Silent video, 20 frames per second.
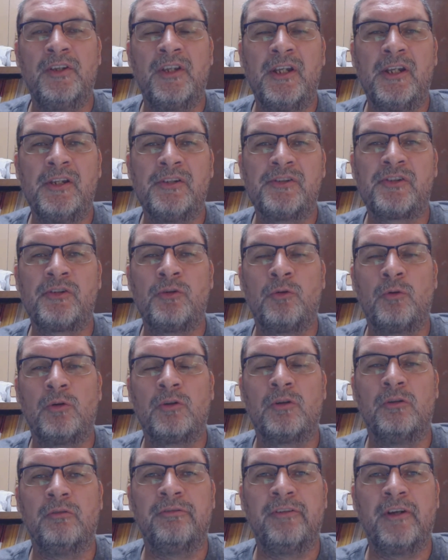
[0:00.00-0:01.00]
the
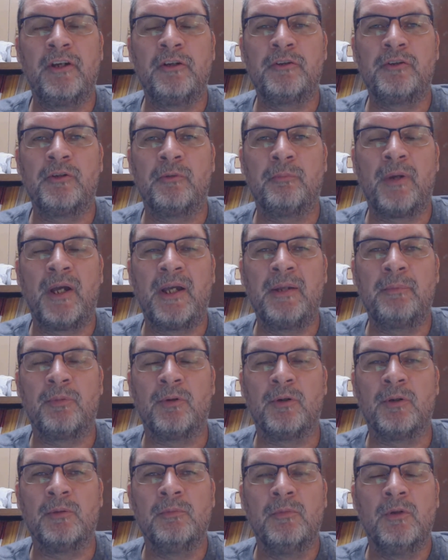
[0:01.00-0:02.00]
historical failure
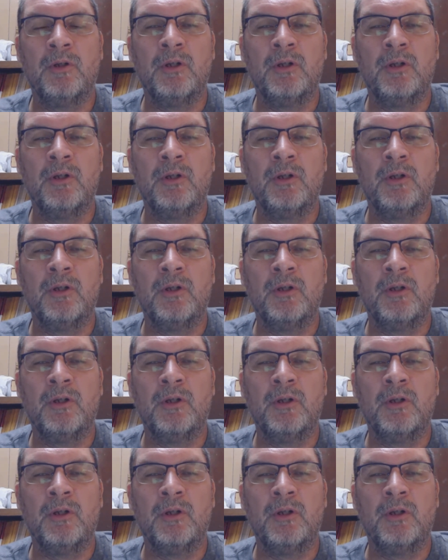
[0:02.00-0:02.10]
paper.